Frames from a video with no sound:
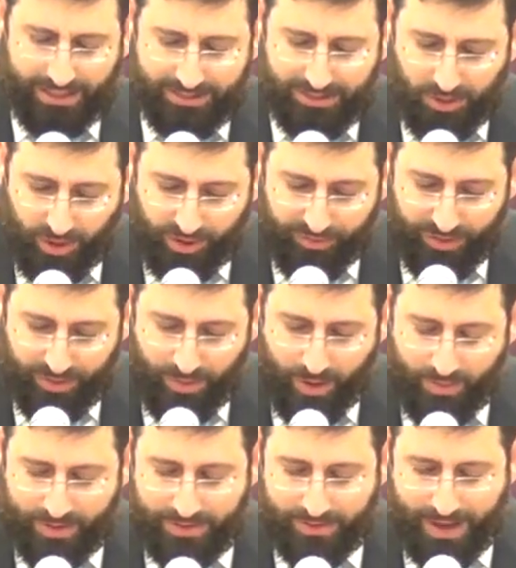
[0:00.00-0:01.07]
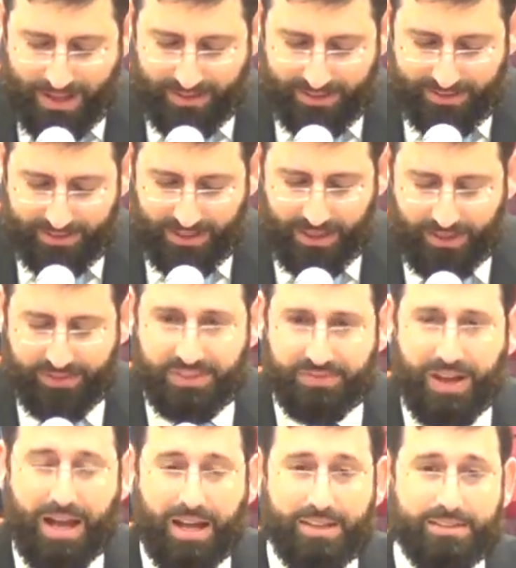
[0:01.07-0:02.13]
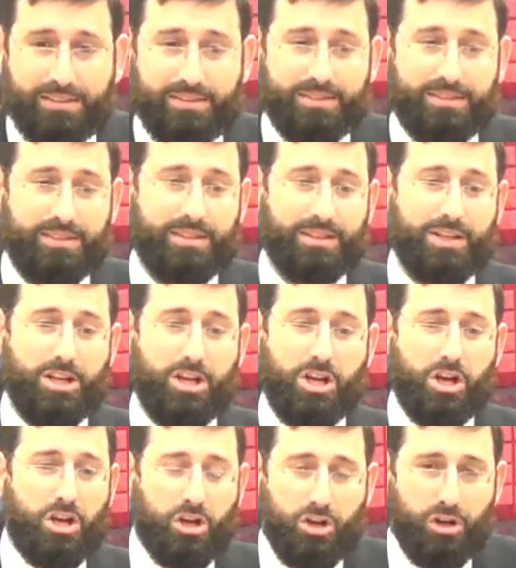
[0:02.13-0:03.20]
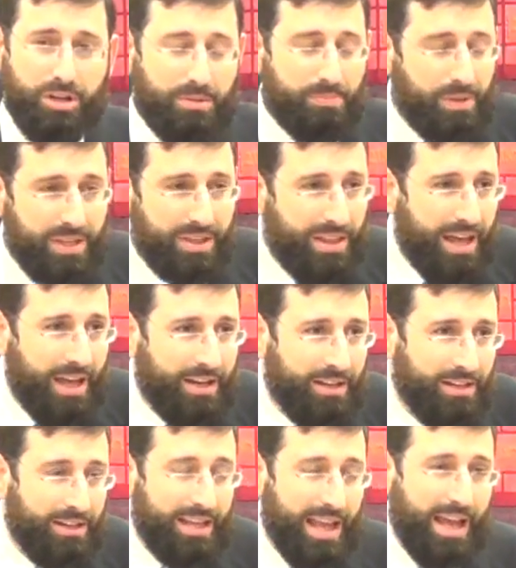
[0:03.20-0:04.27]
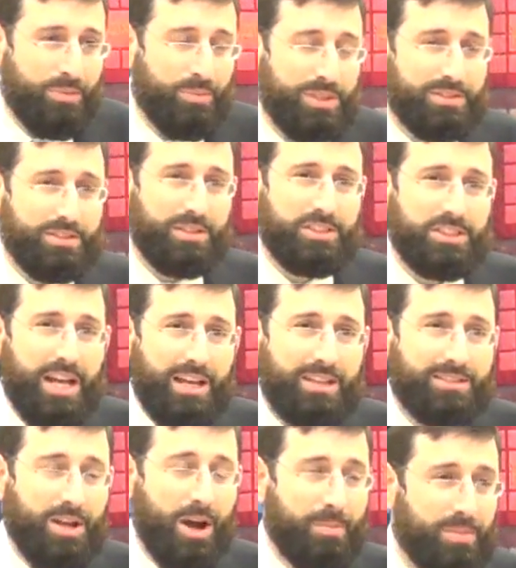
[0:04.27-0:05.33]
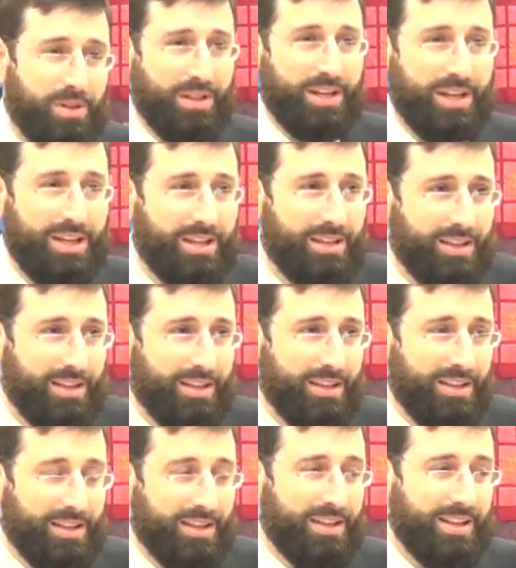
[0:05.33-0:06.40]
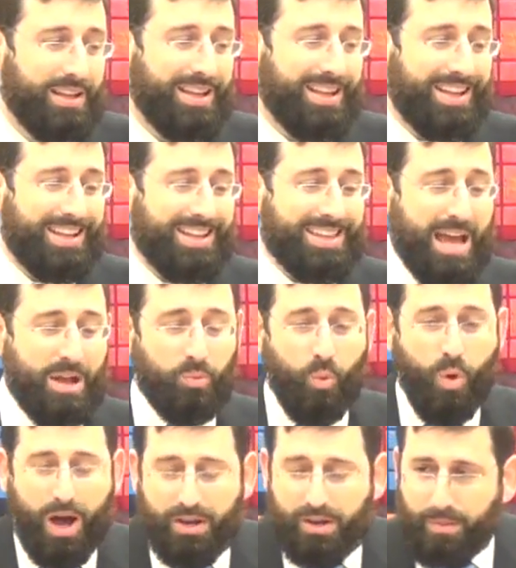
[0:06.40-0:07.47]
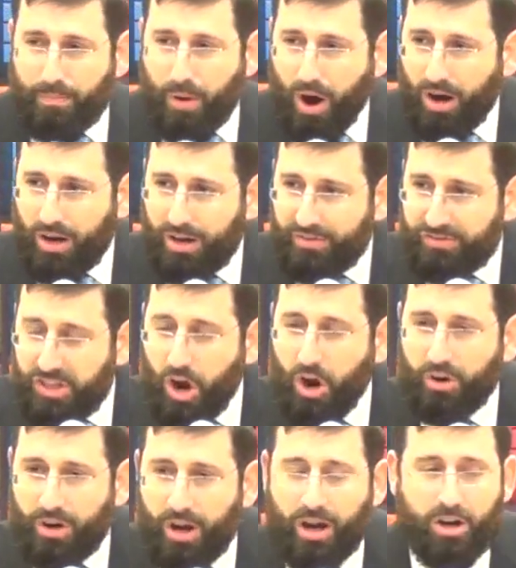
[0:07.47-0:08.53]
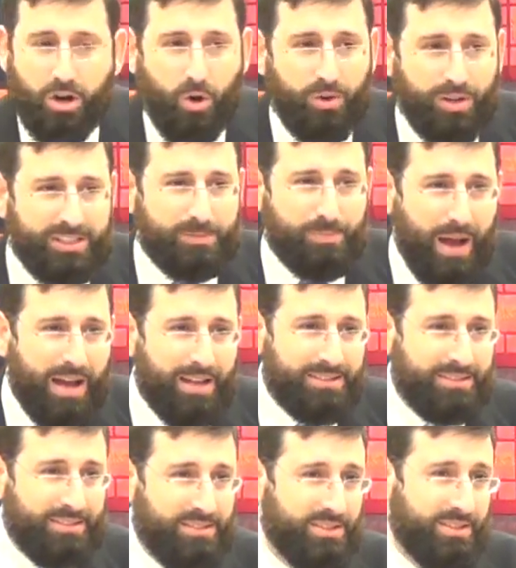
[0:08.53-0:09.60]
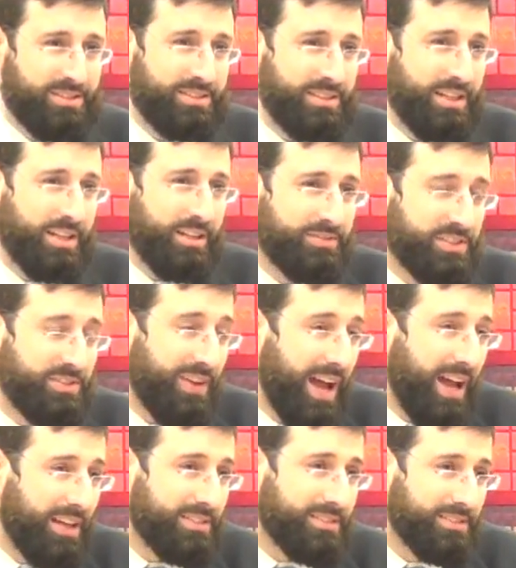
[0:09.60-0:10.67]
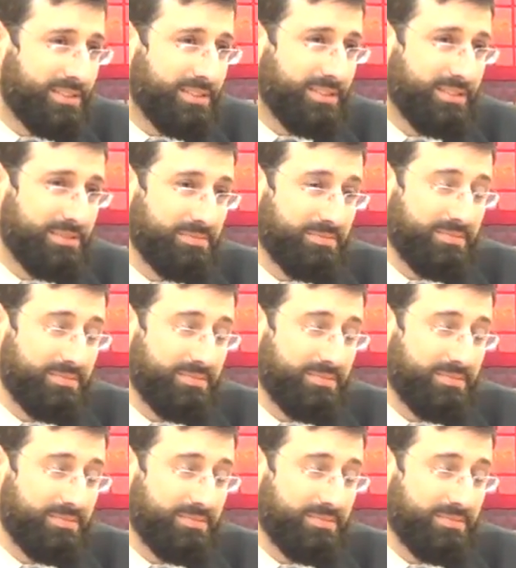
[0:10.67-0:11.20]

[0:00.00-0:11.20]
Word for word: Let's talk for a moment about the city of Tzfas. Could it be then, can we suggest humbly, that what part of Torah corresponds to the city of Tzfas?